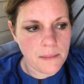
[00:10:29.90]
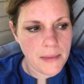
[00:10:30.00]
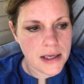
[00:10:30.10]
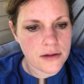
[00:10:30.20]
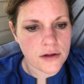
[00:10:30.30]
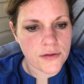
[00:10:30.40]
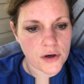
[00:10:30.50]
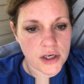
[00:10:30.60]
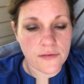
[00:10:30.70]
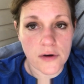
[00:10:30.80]
May the
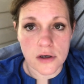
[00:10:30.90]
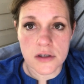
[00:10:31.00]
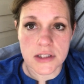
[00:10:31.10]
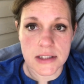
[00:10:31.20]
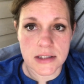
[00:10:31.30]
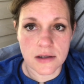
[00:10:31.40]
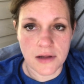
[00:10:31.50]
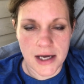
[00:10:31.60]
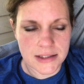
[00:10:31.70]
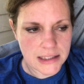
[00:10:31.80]
31st. It's the
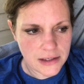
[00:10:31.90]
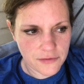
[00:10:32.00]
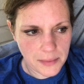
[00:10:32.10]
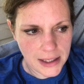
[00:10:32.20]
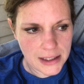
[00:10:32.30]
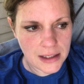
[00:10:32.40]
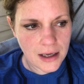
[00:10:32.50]
last day of May,